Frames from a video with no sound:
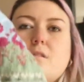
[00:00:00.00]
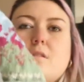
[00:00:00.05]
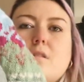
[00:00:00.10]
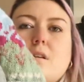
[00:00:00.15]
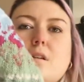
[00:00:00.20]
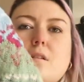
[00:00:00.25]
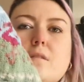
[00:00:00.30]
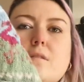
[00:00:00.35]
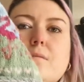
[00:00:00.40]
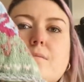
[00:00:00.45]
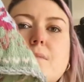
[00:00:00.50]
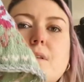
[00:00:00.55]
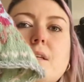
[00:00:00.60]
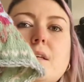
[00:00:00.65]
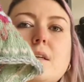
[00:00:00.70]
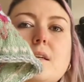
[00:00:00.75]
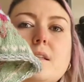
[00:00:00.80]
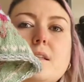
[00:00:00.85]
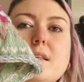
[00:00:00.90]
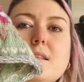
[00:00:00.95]
So
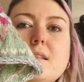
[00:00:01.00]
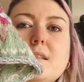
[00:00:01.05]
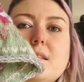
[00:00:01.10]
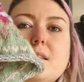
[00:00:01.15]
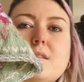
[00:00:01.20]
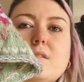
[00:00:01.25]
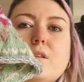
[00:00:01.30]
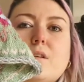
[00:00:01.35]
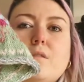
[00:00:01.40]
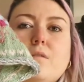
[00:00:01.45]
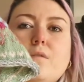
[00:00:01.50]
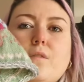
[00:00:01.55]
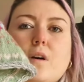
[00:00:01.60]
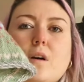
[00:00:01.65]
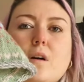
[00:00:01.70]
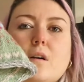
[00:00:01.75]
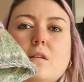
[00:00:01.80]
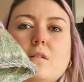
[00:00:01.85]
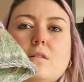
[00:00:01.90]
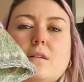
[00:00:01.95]
this is it so
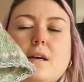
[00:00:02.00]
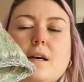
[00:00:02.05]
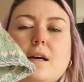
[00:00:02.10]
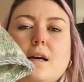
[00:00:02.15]
far.